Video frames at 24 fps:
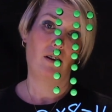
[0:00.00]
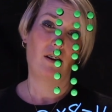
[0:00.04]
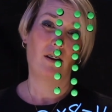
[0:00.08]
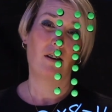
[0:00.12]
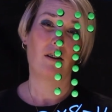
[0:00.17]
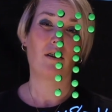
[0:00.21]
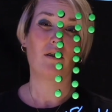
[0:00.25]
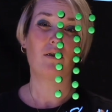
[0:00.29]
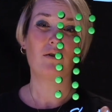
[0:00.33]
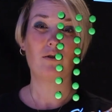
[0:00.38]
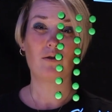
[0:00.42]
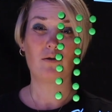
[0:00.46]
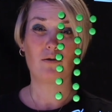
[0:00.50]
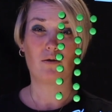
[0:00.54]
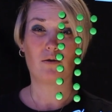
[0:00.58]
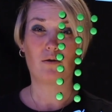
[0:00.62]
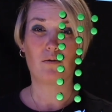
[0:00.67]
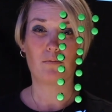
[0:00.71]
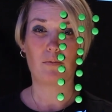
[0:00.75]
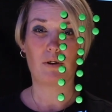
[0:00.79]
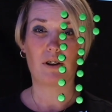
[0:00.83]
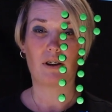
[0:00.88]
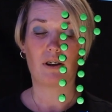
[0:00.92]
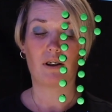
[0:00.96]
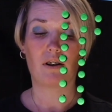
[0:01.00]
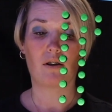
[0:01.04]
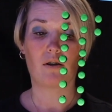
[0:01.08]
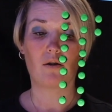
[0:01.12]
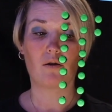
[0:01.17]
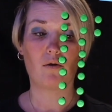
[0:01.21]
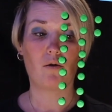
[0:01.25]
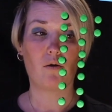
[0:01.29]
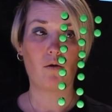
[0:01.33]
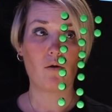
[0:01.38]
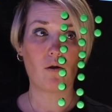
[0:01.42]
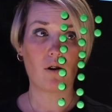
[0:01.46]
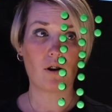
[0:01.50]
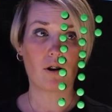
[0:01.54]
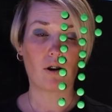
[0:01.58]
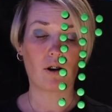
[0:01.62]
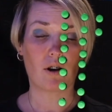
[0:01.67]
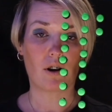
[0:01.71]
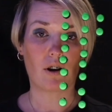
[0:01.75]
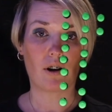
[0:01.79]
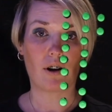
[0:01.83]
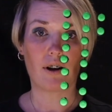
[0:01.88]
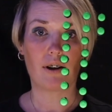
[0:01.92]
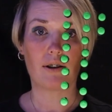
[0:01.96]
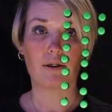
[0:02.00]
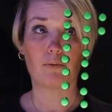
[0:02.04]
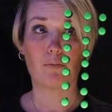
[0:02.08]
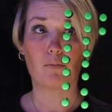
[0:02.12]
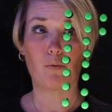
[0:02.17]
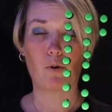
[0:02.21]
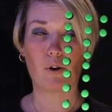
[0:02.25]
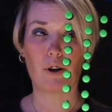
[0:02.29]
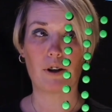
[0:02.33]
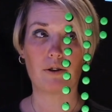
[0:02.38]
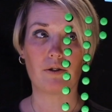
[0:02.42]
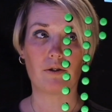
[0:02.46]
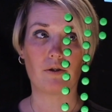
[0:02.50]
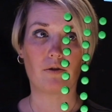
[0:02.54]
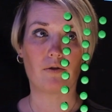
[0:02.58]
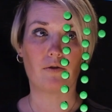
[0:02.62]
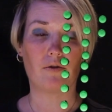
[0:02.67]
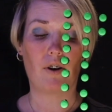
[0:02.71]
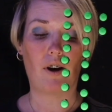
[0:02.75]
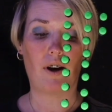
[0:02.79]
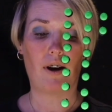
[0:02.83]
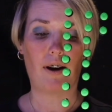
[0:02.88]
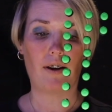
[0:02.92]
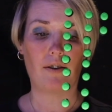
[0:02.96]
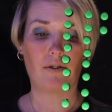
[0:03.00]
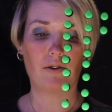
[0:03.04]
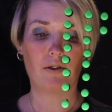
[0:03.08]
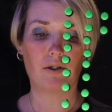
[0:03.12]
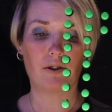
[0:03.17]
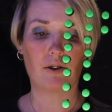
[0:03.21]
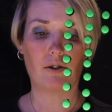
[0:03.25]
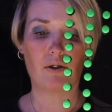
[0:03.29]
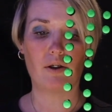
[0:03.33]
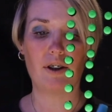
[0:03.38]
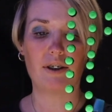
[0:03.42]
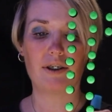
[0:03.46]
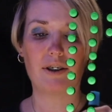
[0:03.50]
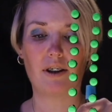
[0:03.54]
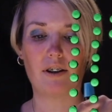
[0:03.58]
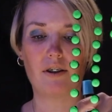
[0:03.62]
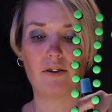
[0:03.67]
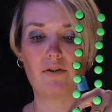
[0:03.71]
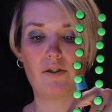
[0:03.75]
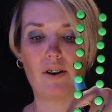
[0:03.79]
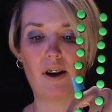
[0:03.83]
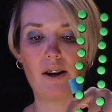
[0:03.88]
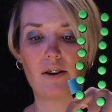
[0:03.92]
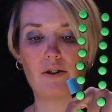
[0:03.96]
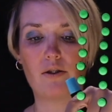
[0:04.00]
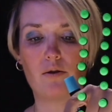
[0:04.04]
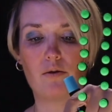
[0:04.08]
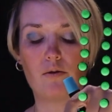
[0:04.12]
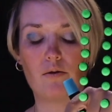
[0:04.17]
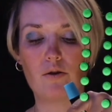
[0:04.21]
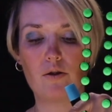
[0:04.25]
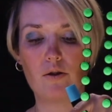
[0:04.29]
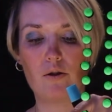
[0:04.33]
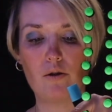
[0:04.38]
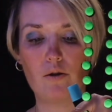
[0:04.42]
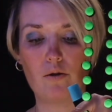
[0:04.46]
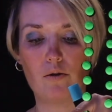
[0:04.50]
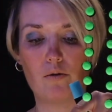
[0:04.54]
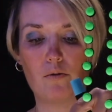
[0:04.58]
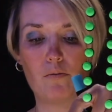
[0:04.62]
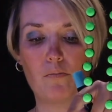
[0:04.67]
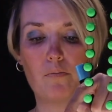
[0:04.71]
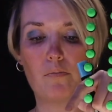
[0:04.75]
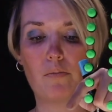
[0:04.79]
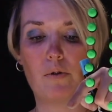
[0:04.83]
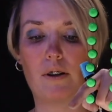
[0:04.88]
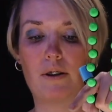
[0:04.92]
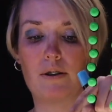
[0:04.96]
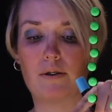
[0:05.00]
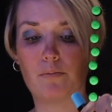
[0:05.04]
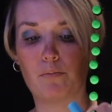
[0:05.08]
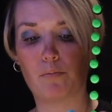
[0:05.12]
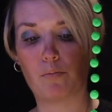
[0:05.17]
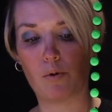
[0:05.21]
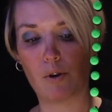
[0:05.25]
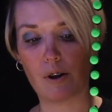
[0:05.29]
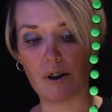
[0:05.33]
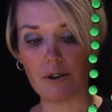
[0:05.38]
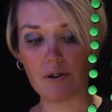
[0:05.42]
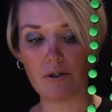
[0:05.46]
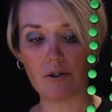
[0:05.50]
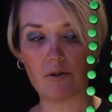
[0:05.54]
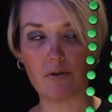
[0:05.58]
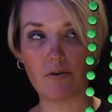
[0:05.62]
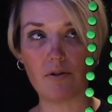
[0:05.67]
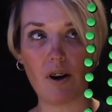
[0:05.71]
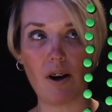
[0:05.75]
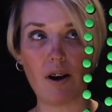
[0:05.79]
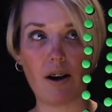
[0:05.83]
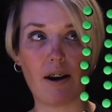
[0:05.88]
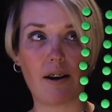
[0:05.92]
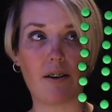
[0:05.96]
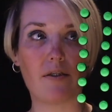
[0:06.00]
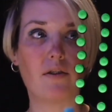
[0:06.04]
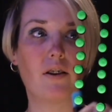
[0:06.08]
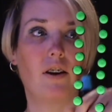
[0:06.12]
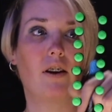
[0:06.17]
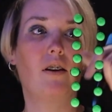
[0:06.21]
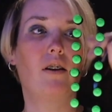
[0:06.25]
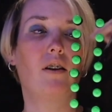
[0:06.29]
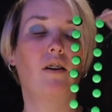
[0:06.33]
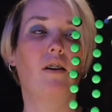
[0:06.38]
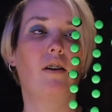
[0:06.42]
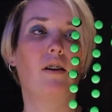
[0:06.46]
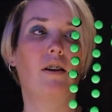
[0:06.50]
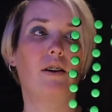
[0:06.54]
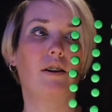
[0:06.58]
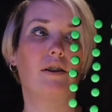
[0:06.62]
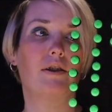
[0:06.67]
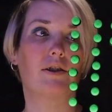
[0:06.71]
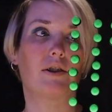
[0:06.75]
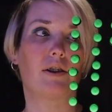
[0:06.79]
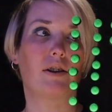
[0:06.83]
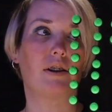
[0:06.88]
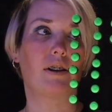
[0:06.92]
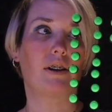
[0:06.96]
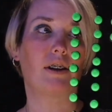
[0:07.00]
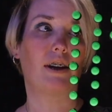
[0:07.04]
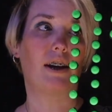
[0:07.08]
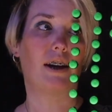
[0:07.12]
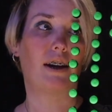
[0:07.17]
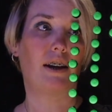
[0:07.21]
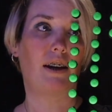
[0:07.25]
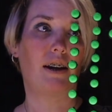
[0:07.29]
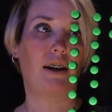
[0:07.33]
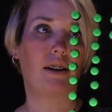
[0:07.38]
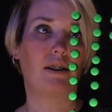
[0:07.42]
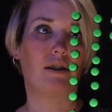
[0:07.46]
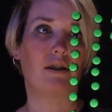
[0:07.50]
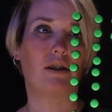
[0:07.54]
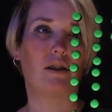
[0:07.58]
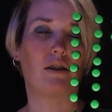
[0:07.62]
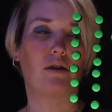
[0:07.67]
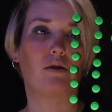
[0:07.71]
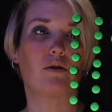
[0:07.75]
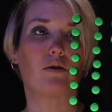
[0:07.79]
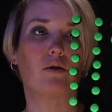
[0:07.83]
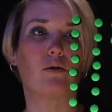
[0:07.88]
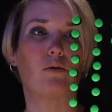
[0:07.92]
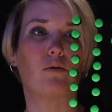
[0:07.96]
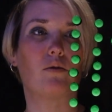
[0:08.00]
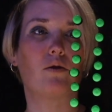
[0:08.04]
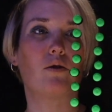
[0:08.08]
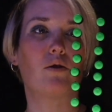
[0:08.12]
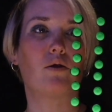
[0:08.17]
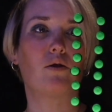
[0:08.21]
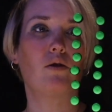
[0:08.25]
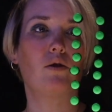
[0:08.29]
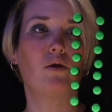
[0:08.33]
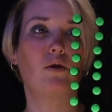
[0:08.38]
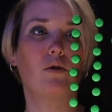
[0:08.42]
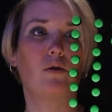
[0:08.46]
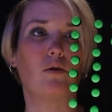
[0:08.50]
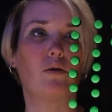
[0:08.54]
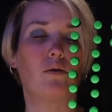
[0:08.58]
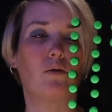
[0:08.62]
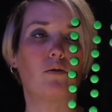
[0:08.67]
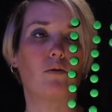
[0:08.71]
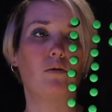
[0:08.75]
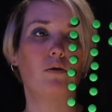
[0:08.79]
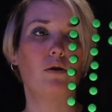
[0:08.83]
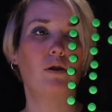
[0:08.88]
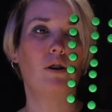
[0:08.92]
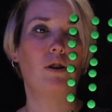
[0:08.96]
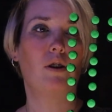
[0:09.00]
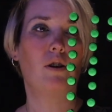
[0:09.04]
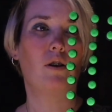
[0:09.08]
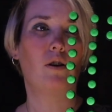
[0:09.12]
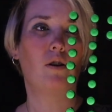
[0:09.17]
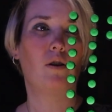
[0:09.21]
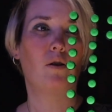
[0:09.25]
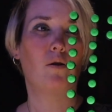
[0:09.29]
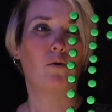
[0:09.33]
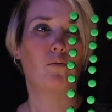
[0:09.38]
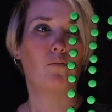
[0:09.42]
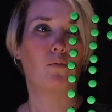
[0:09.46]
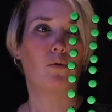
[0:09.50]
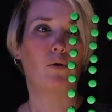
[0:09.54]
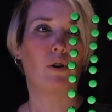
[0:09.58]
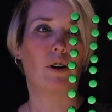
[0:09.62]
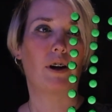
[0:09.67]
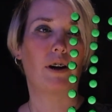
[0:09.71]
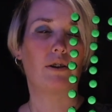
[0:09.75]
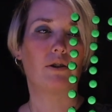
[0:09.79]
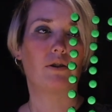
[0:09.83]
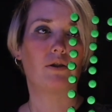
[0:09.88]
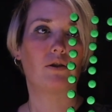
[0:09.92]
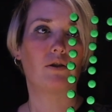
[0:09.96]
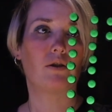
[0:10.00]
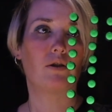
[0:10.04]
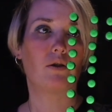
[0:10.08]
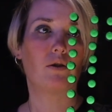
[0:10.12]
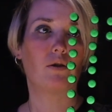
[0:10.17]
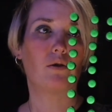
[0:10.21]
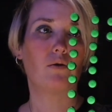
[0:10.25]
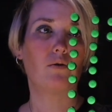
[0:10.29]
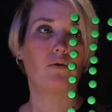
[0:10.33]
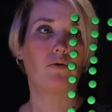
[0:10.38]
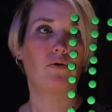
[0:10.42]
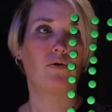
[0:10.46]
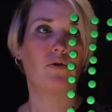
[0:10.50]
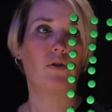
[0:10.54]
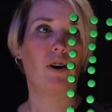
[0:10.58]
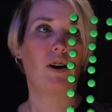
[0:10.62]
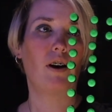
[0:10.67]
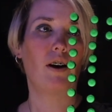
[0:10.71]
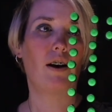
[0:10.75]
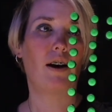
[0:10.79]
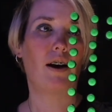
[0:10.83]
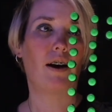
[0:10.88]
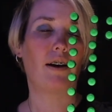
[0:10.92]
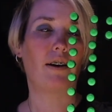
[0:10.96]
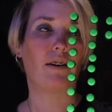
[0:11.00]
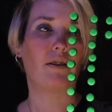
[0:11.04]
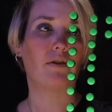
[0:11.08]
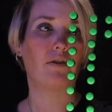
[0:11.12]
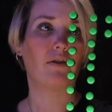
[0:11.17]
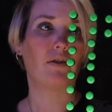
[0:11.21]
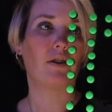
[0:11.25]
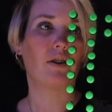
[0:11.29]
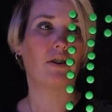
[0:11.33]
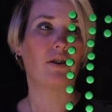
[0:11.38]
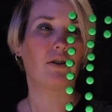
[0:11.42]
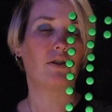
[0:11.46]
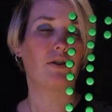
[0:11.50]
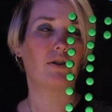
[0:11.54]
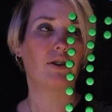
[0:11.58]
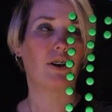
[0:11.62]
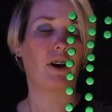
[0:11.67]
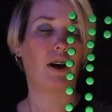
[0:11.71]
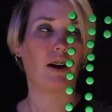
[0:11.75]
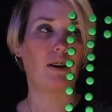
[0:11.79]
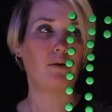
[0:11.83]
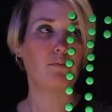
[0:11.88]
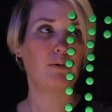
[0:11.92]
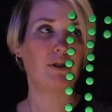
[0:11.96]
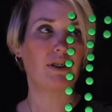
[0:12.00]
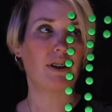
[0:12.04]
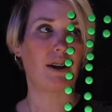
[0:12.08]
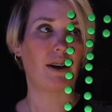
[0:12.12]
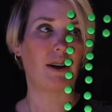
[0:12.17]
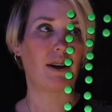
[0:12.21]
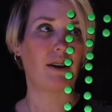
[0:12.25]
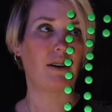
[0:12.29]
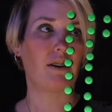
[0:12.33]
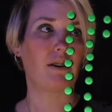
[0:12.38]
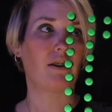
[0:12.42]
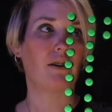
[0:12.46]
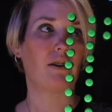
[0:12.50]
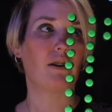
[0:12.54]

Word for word: He also told me that a quarter is zero point two five. So he said if I do two plus zero point two five, he's going to get eighteen. So two point two five times eight